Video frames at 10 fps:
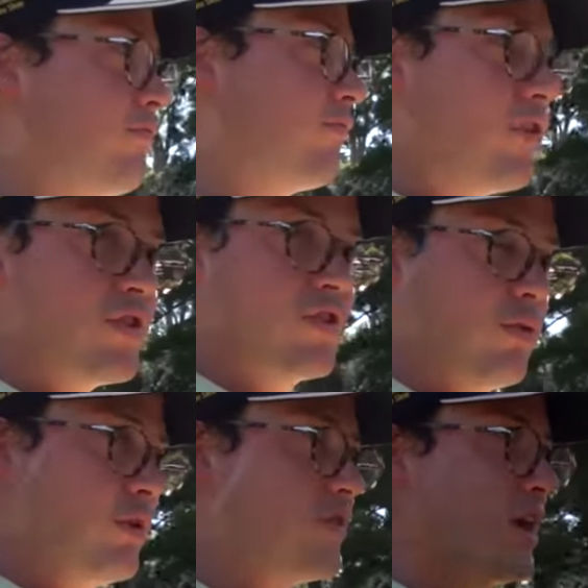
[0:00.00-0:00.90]
first
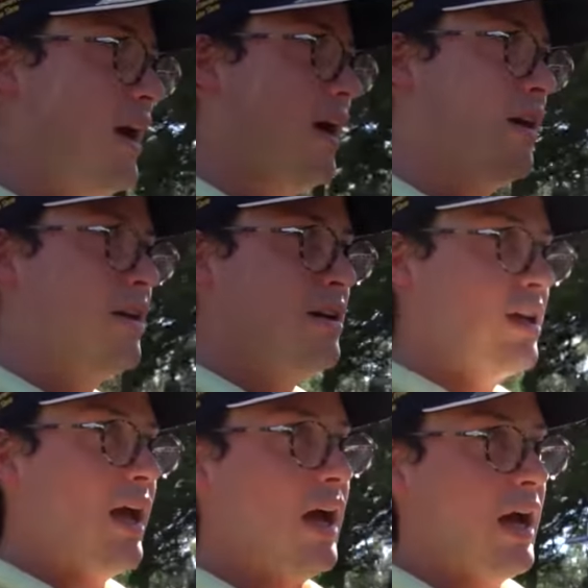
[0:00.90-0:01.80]
saw this car,
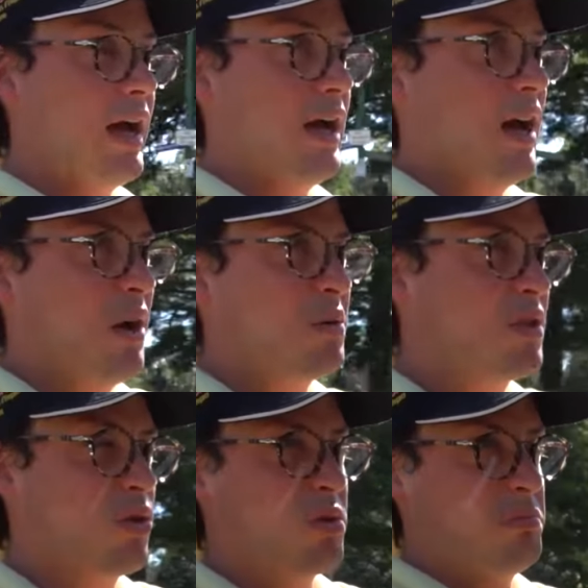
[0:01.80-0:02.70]
uh, I was
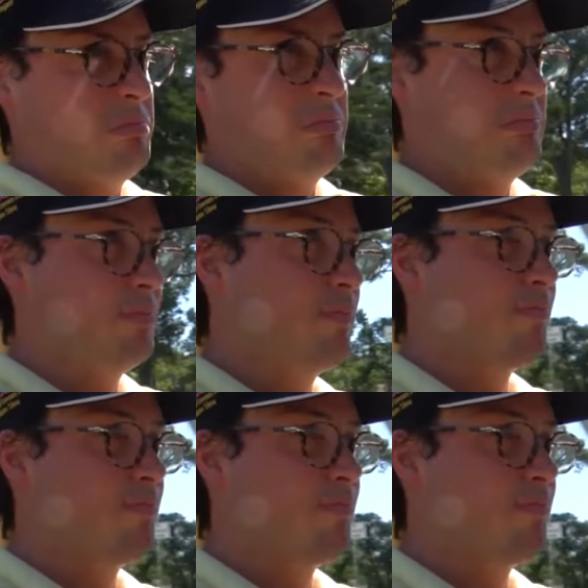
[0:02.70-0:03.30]
thought, mm,